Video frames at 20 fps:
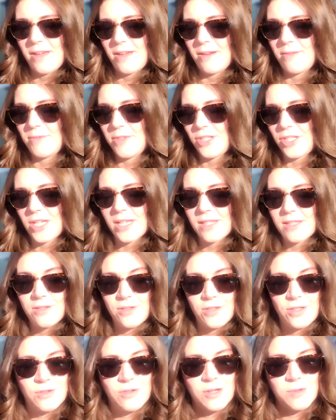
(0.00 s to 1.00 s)
When you check the
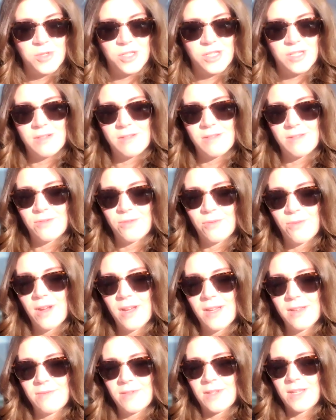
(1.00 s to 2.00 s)
description in
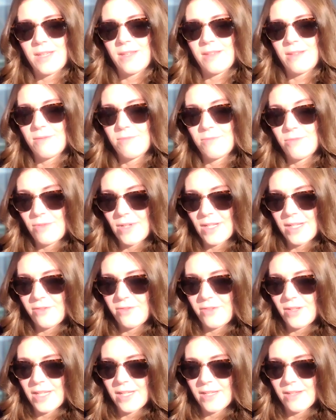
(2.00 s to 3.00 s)
thriving, you're really
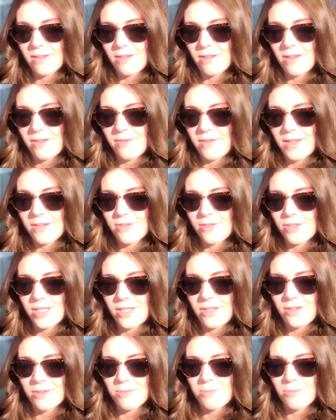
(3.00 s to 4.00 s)
feeling a lot of
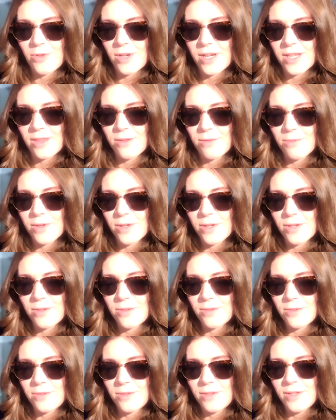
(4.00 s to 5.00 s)
energy come right
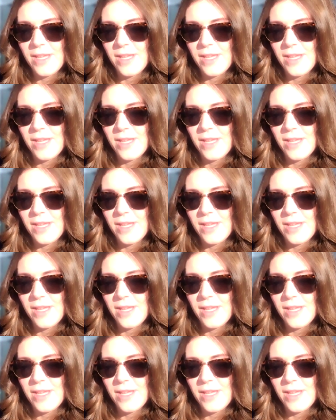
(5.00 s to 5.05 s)
through.